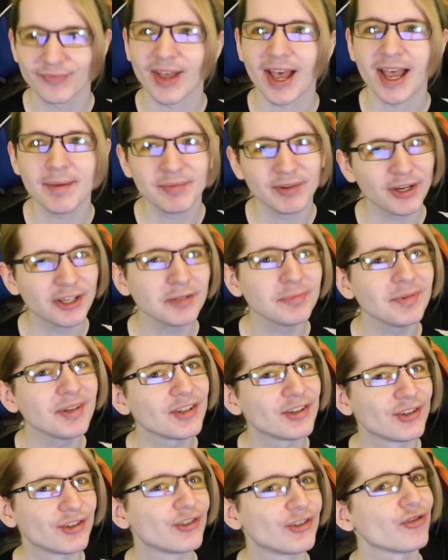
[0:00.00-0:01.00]
I'm gonna be
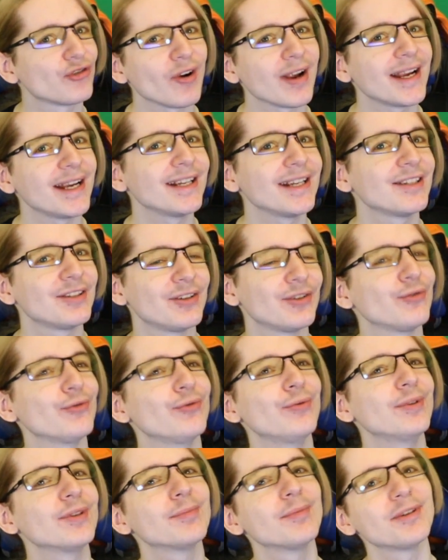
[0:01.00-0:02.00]
trying to
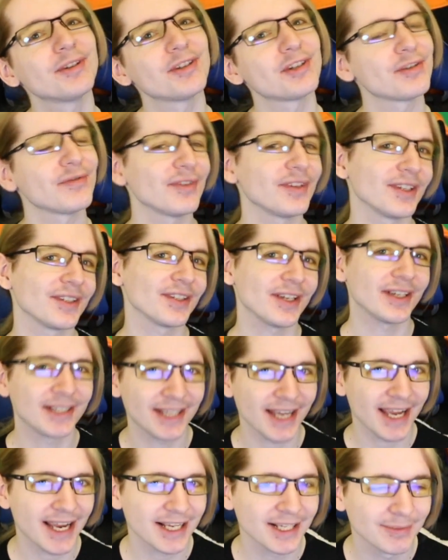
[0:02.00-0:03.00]
do as much of it as I
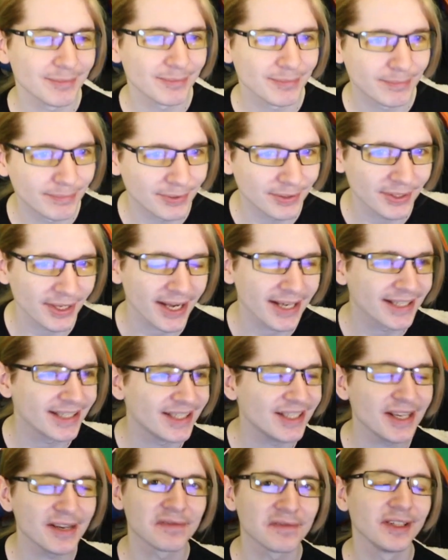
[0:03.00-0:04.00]
can, but I
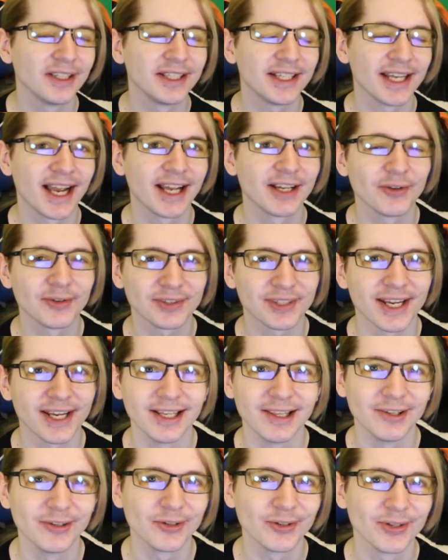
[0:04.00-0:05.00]
definitely cannot
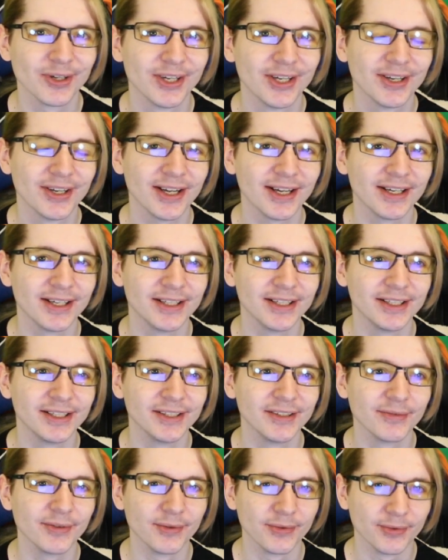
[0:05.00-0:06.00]
tailor
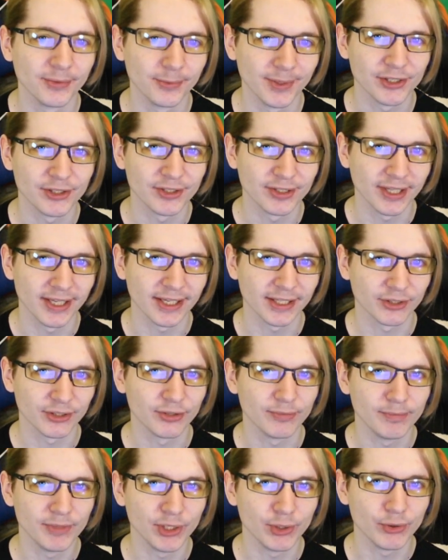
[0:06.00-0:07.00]
the witch's like
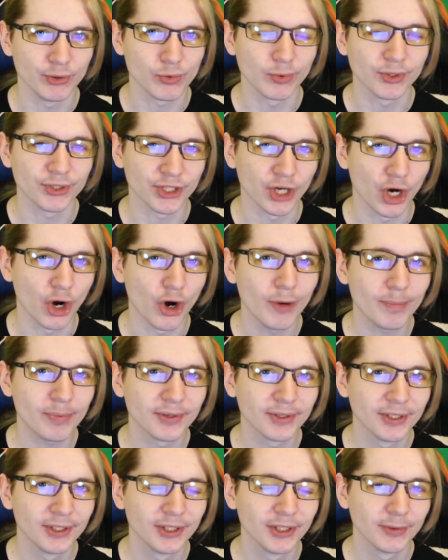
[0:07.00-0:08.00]
usual top
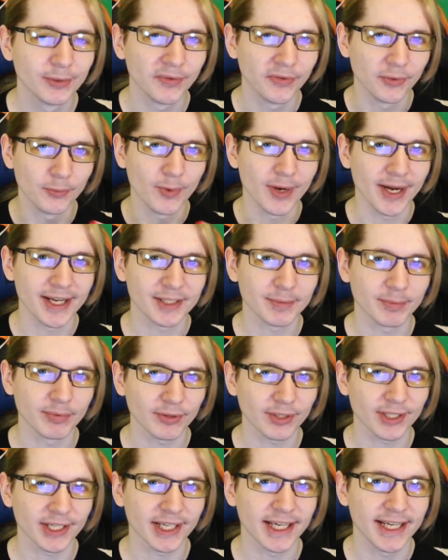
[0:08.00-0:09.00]
with the white
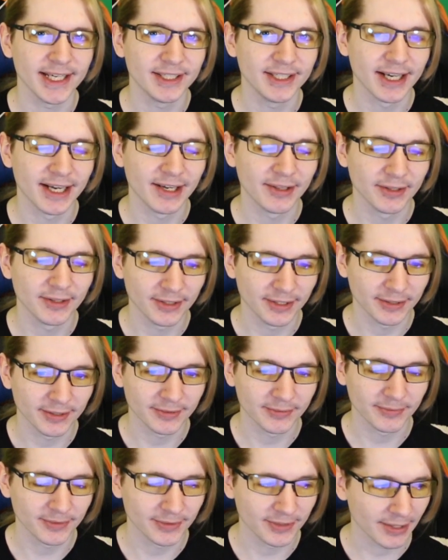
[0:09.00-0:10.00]
brocade down
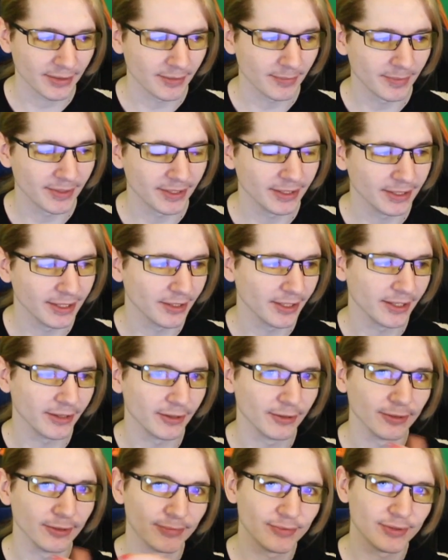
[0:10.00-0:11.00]
the middle and like
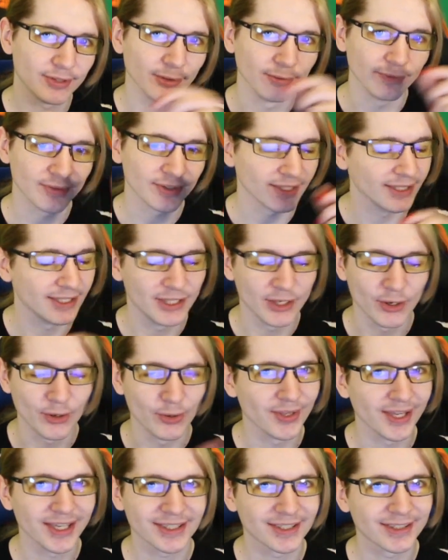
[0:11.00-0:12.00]
the loose. No,
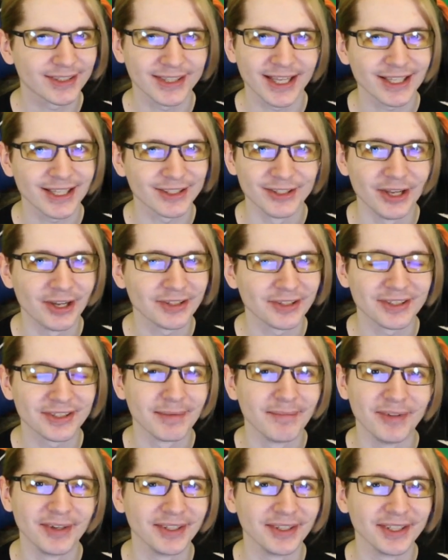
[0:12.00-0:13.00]
that's not
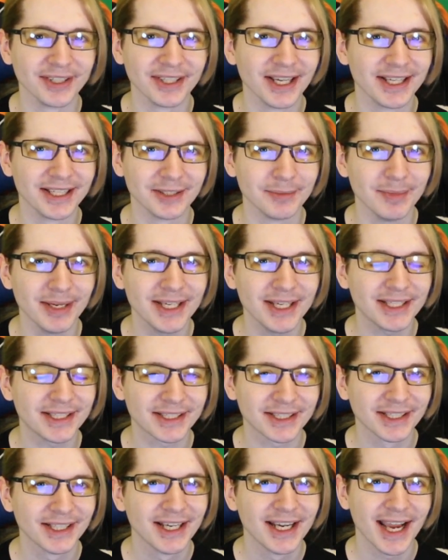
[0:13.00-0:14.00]
something that I can
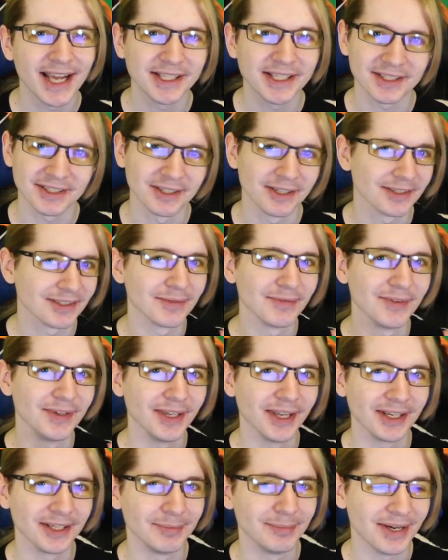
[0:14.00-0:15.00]
make, and it's not something
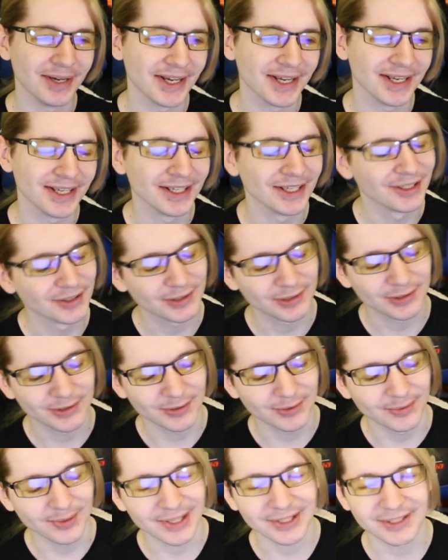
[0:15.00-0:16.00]
I can buy.
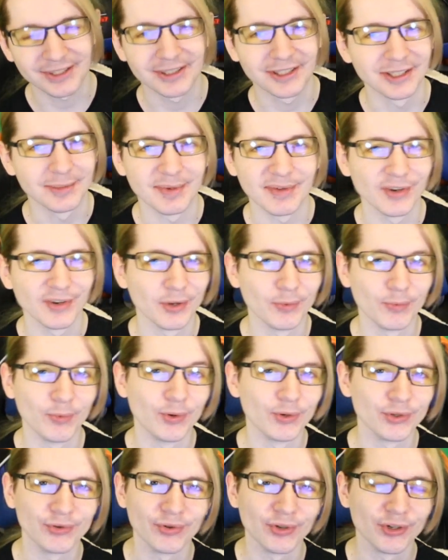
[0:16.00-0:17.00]
So that's gonna be very
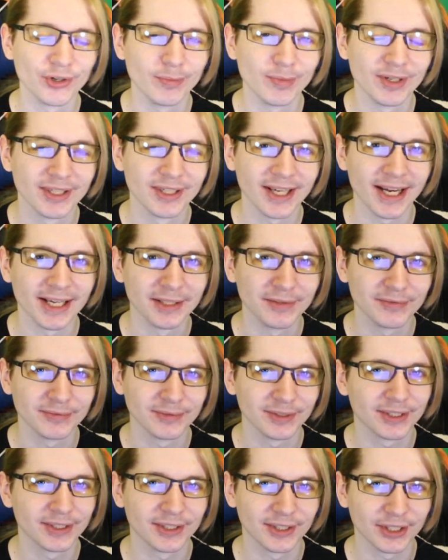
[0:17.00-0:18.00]
wardrobe kind of
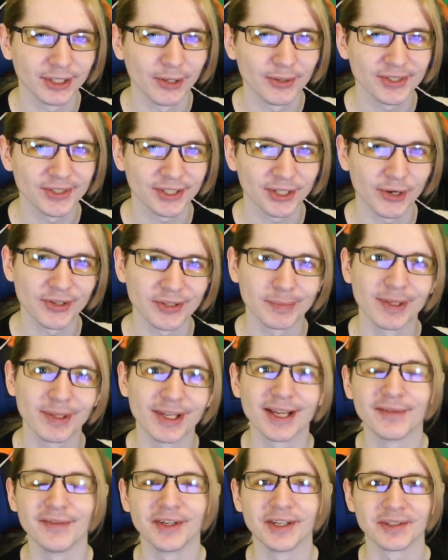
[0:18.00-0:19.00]
closet
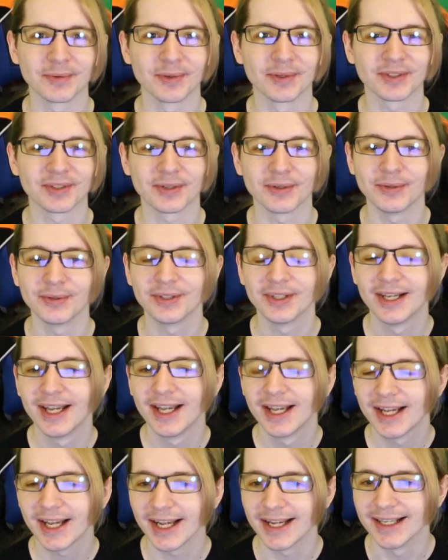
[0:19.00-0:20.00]
cosplay, I think is what it's called.
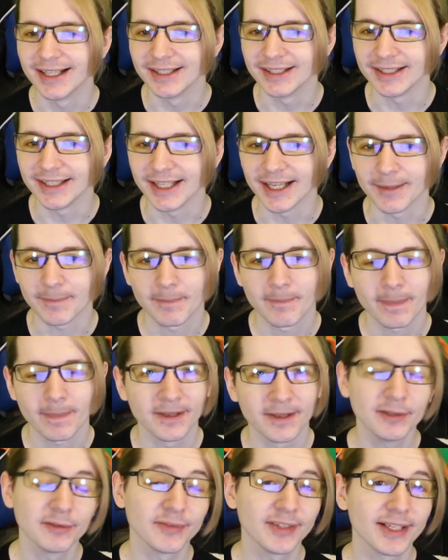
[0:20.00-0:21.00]
And yeah,
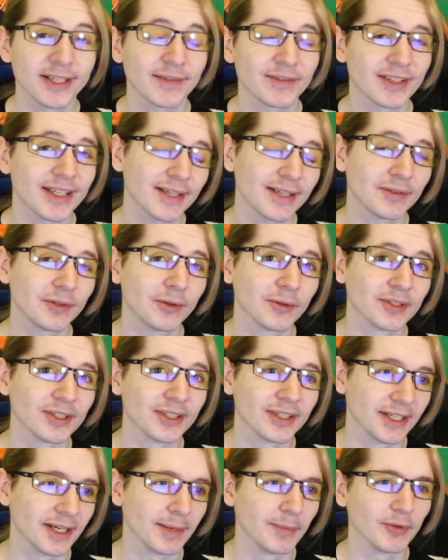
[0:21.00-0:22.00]
the other thing after that, of course,
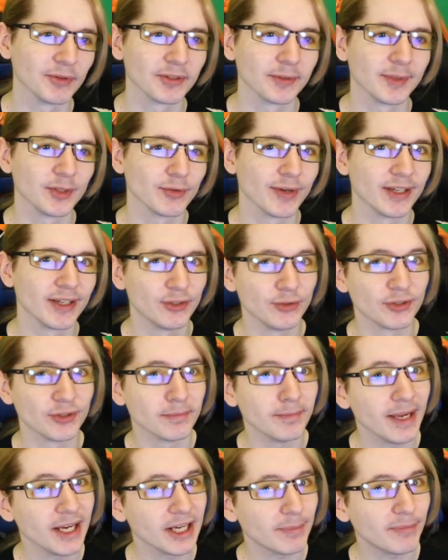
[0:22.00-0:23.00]
is that I'm also gonna be trying to do
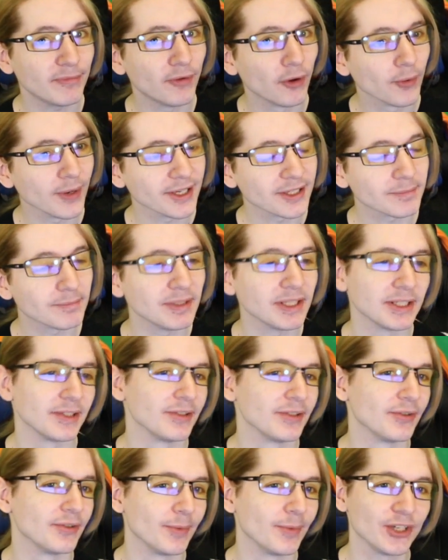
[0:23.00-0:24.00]
some makeup for it
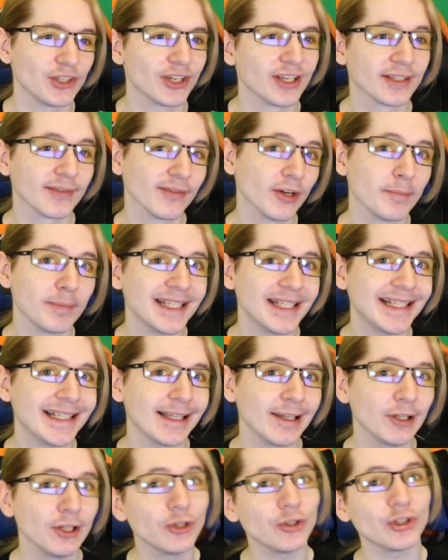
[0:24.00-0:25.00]
because the witch has a very
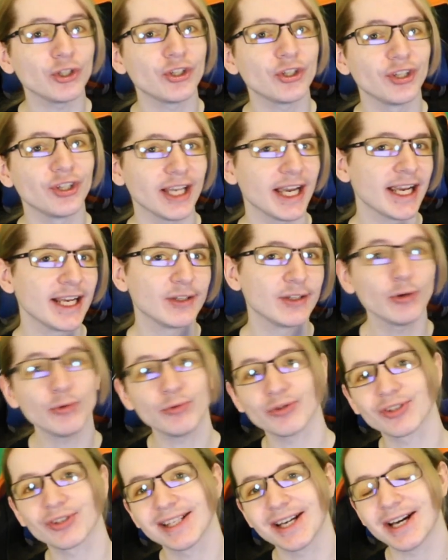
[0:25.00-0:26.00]
particular look that I
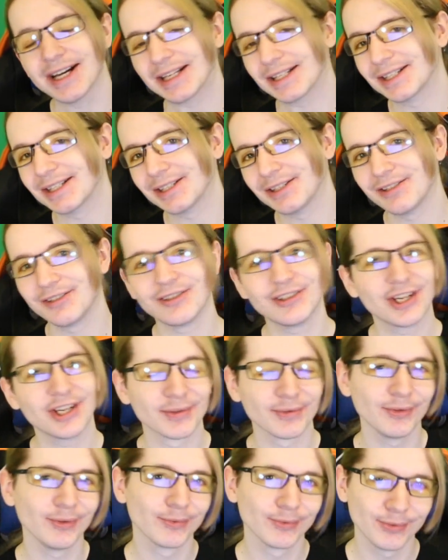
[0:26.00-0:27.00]
don't, as a
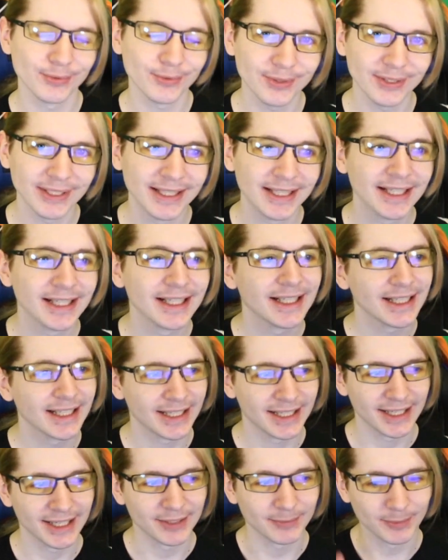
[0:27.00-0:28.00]
general rule.
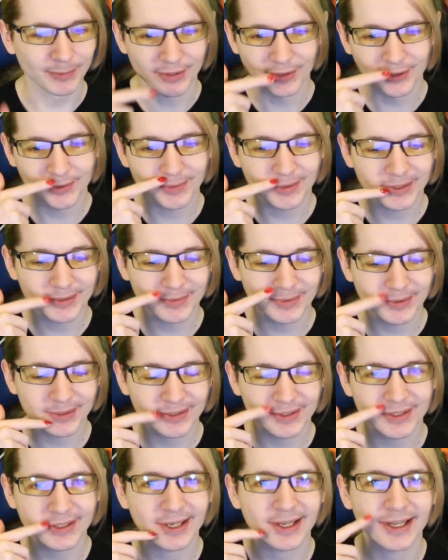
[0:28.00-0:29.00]
And one of those ones
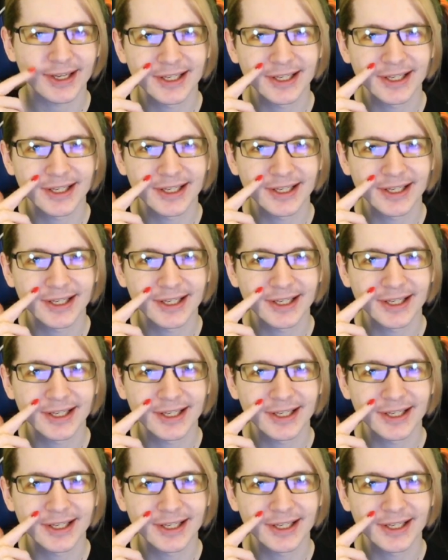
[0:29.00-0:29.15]
was